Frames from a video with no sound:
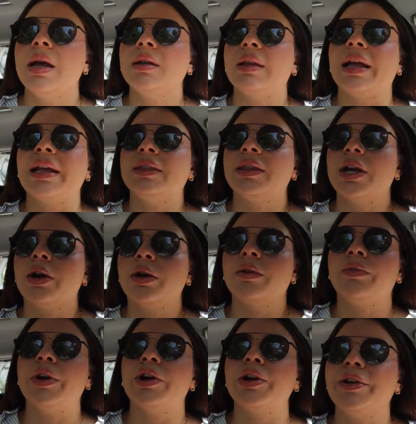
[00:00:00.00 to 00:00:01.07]
Like there are
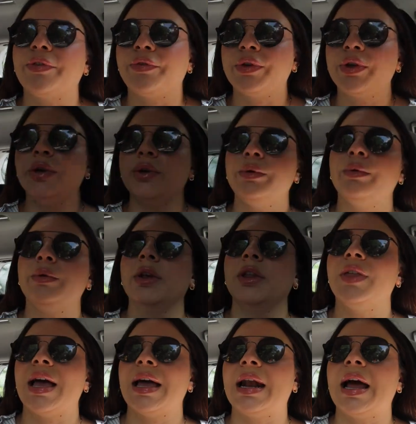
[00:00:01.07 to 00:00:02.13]
very few
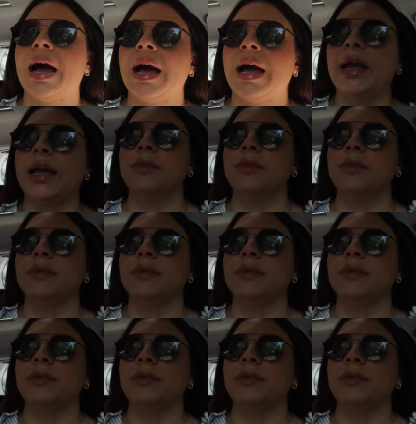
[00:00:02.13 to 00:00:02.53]
that I